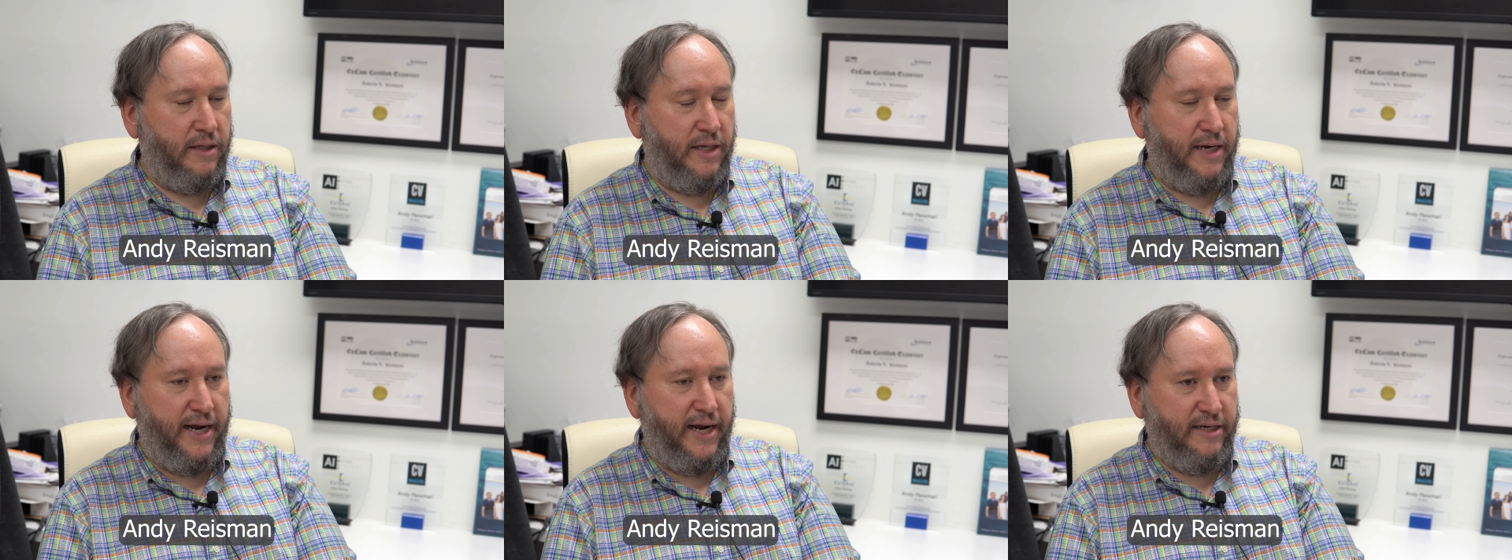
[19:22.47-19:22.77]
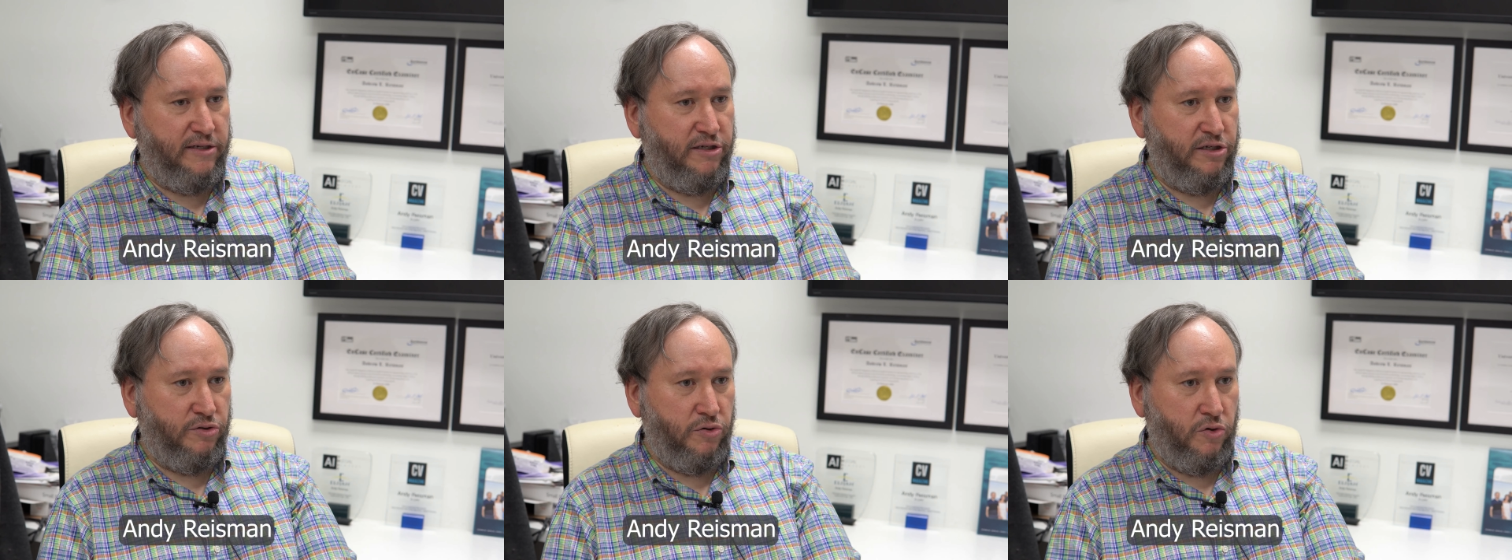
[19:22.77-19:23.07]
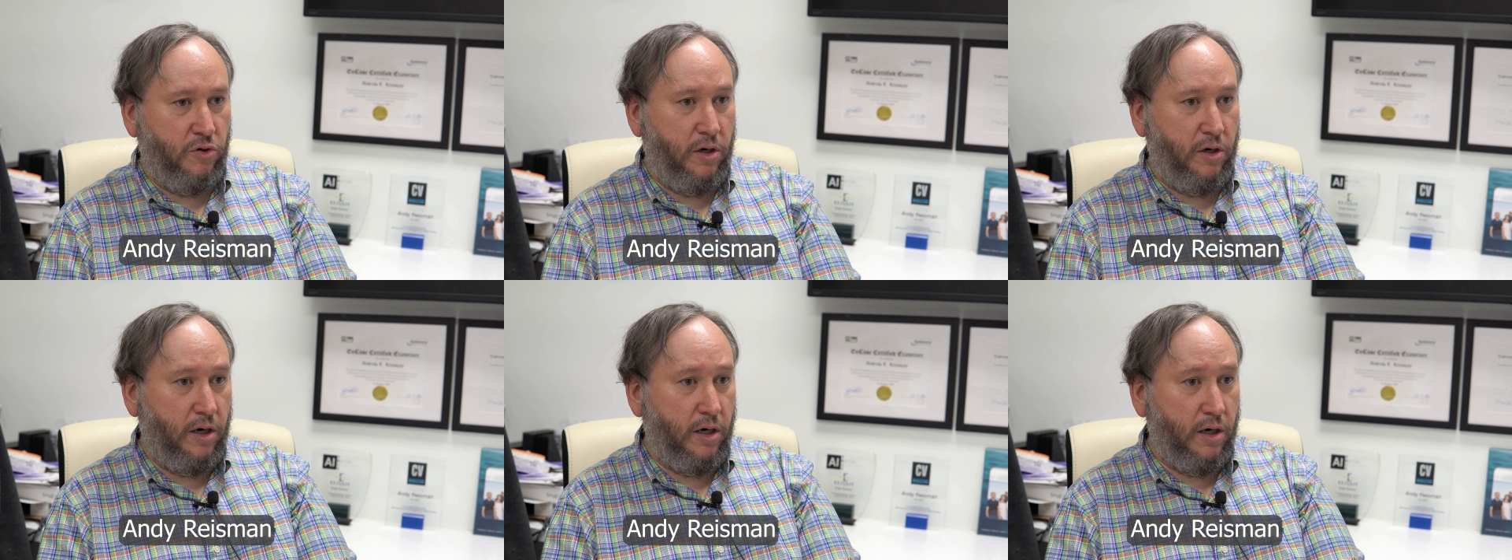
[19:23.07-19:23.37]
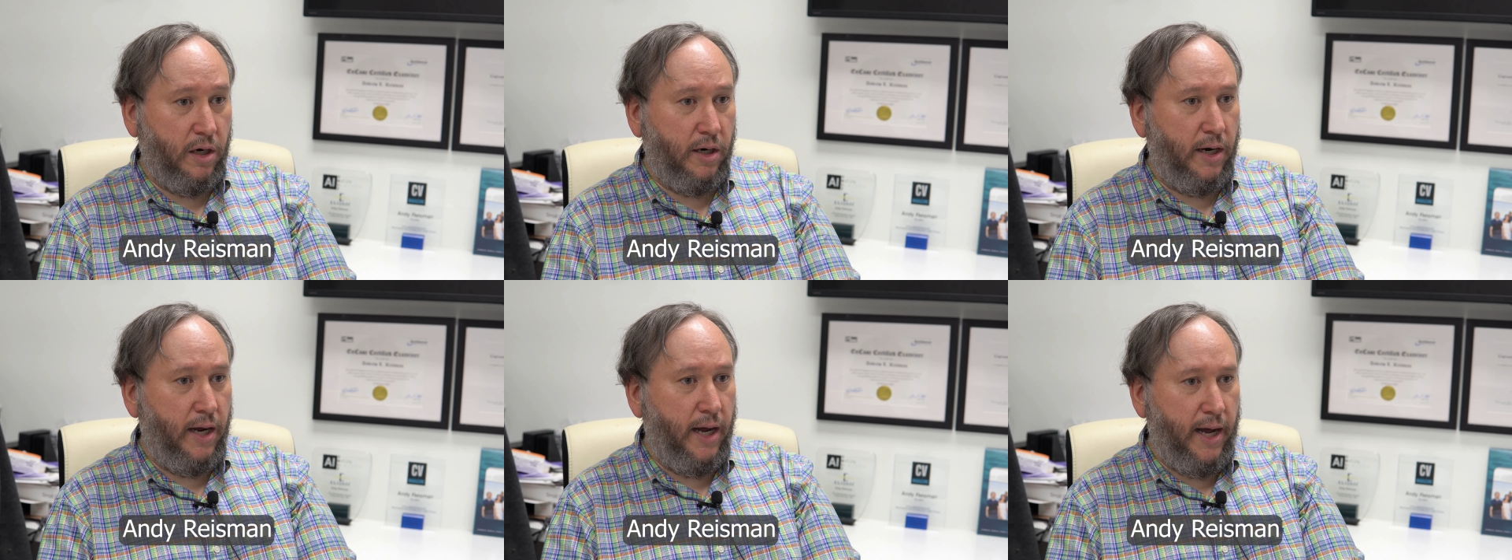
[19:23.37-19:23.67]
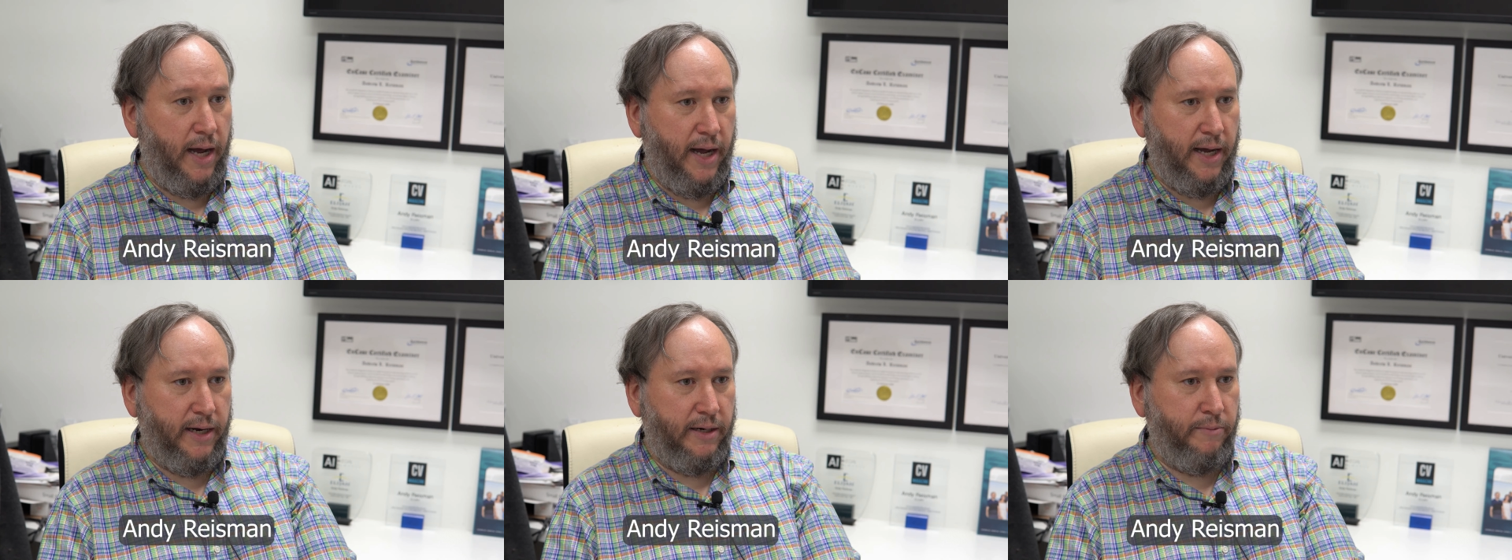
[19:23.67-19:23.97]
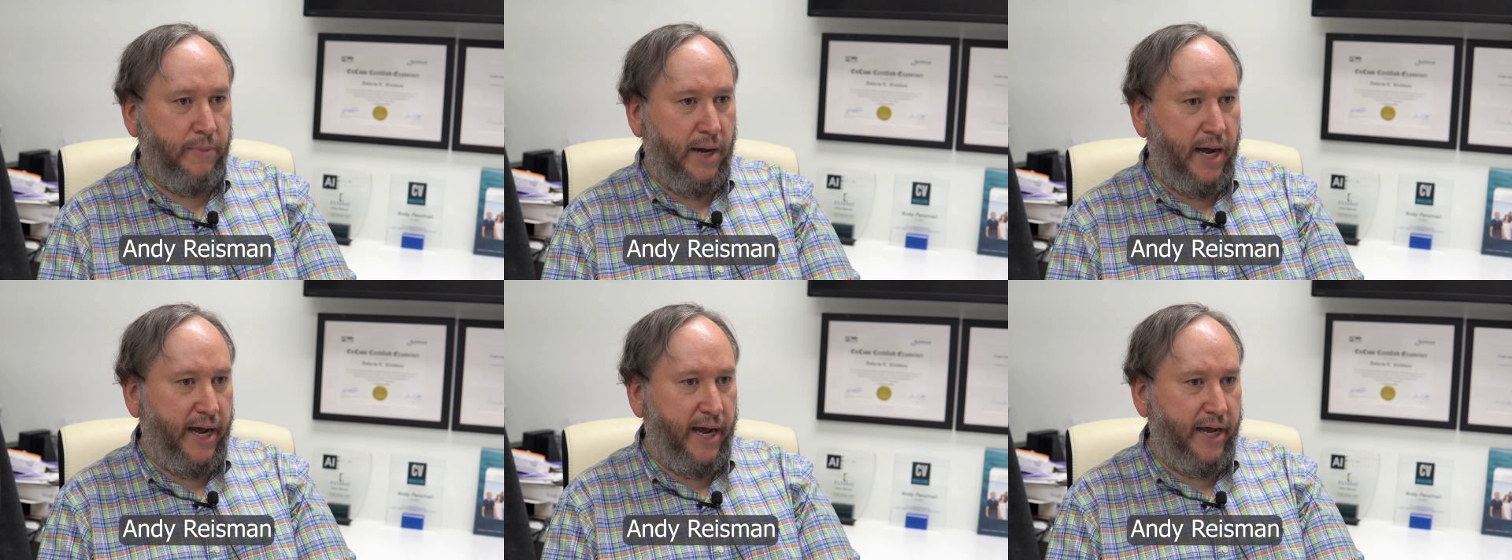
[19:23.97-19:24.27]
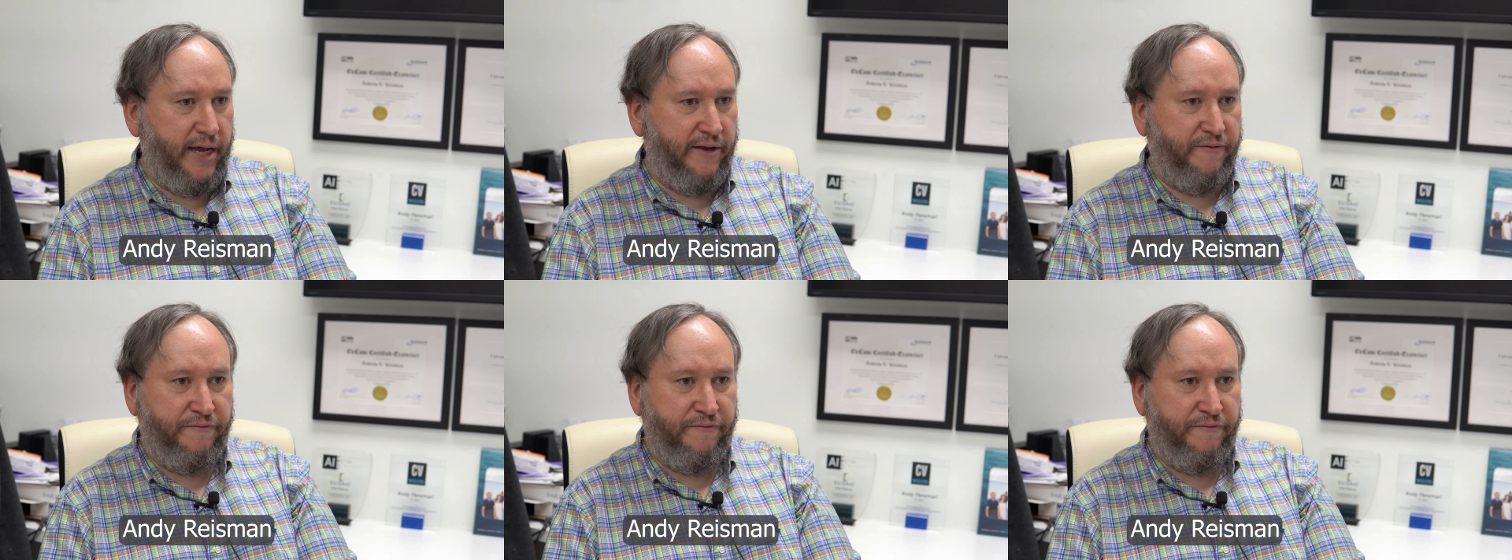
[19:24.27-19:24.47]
that I store on my